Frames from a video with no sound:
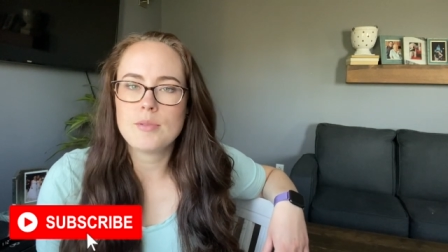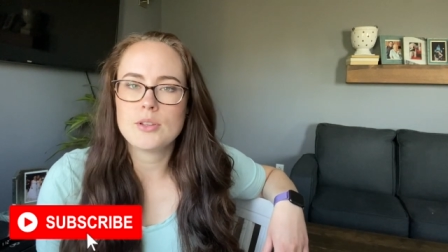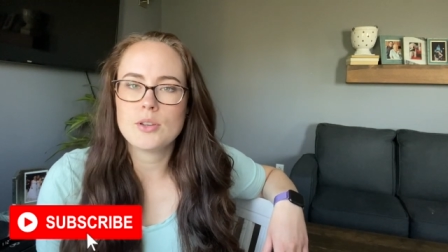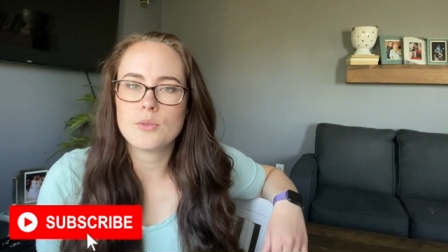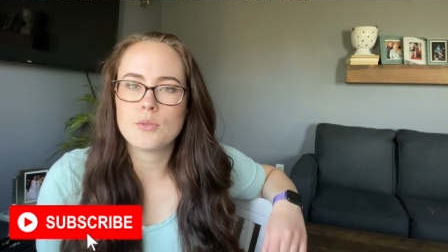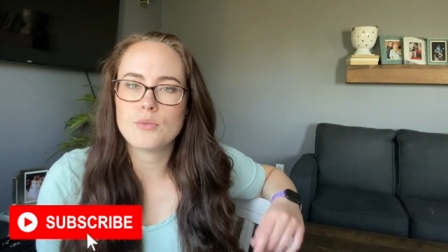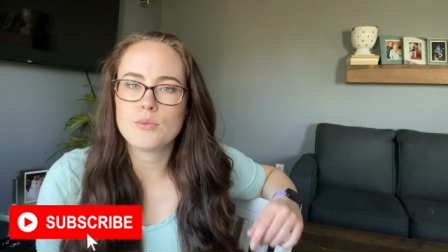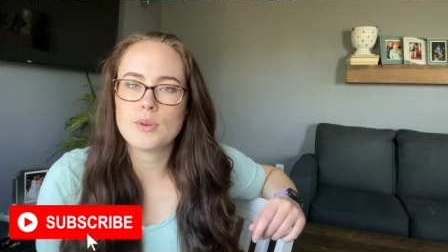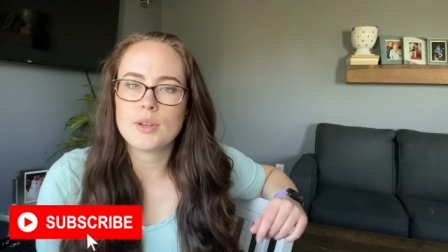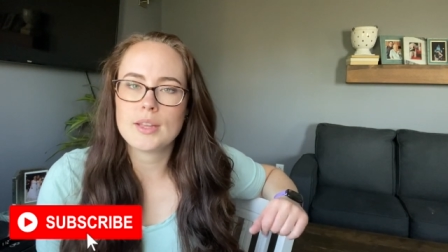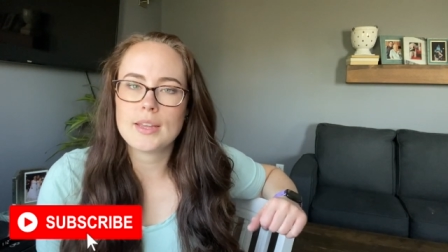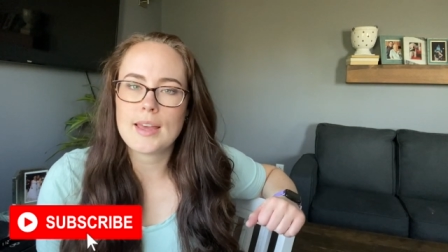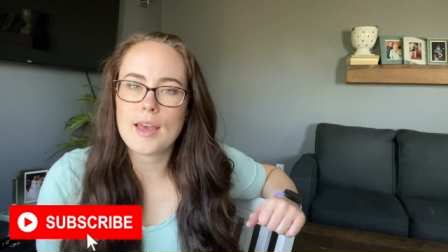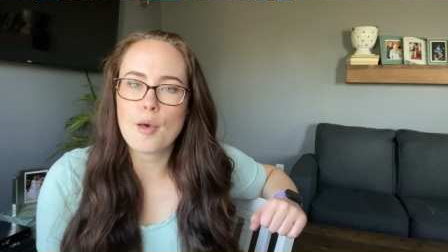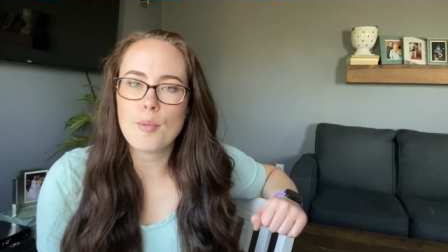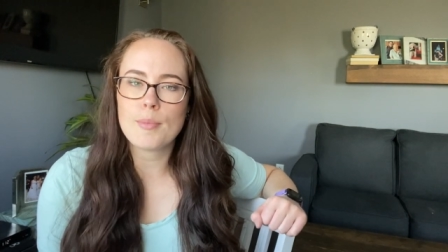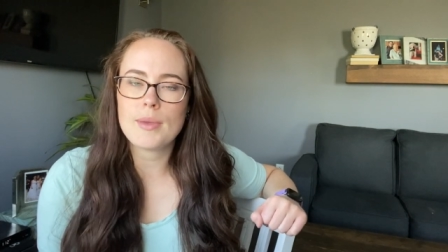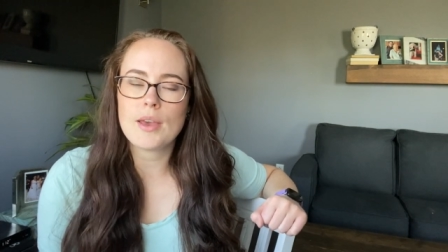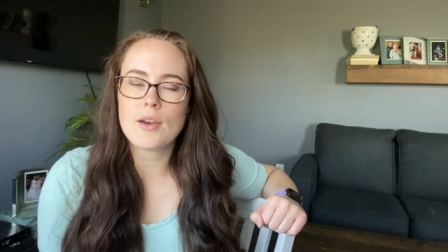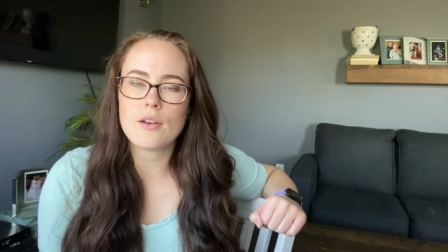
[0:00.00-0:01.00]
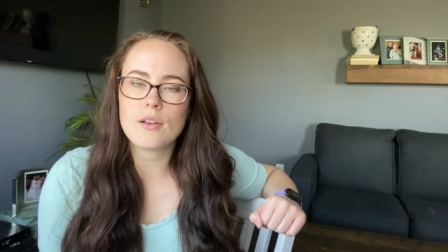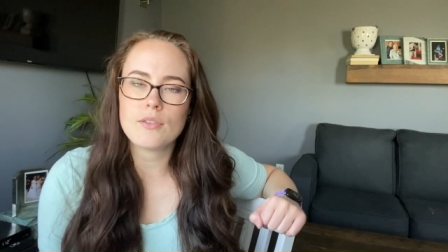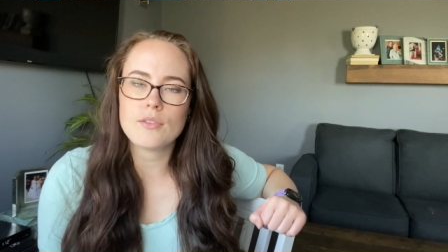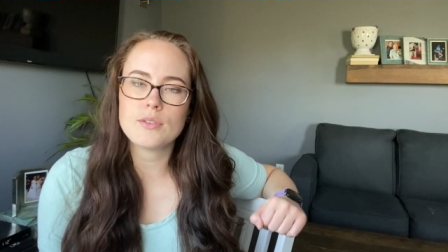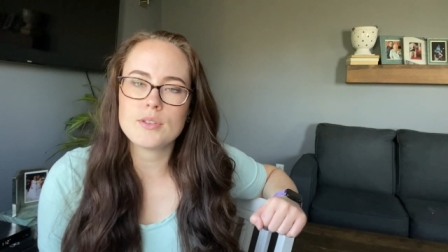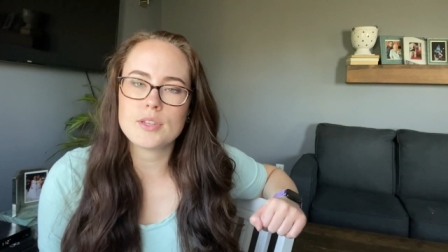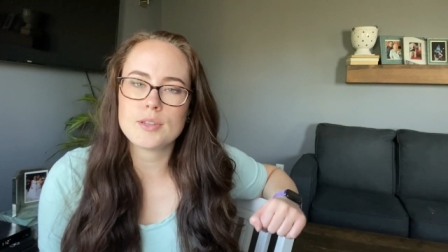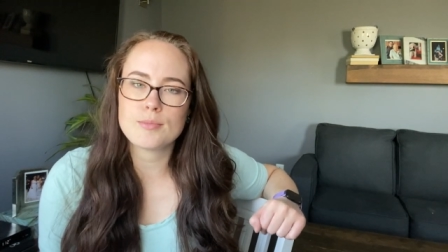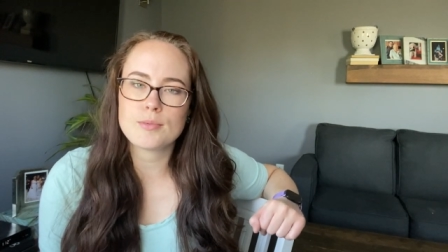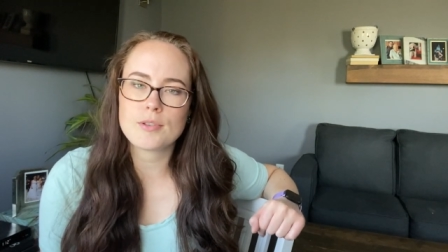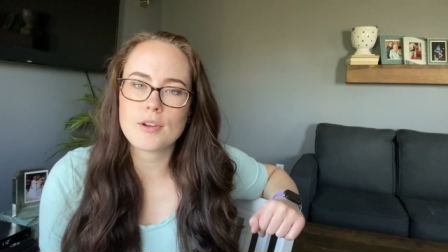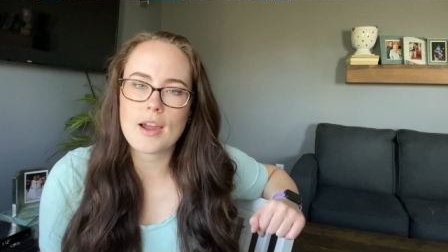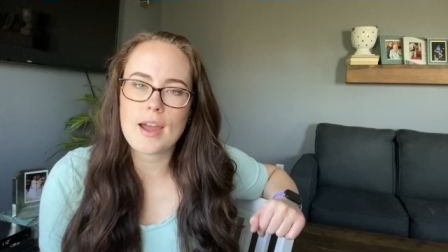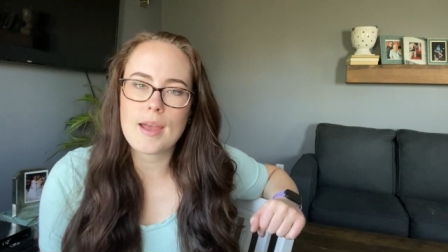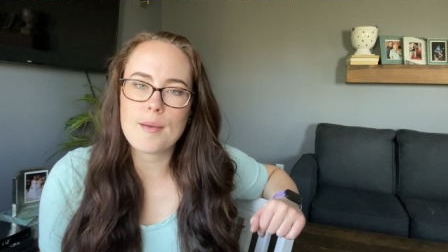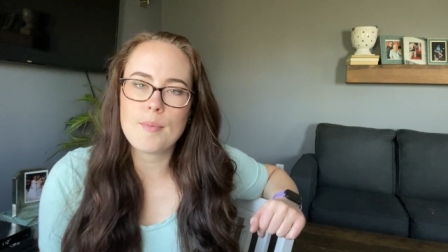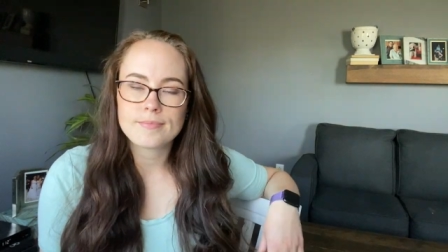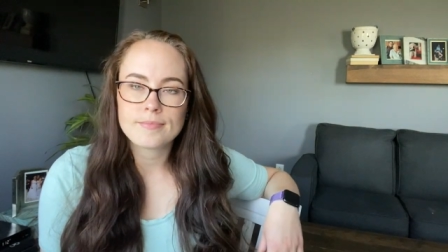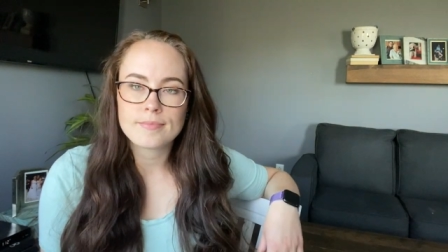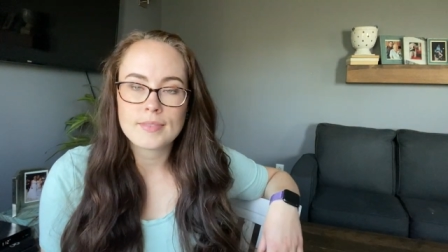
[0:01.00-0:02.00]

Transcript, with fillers: so it would really help me out if you subscribe.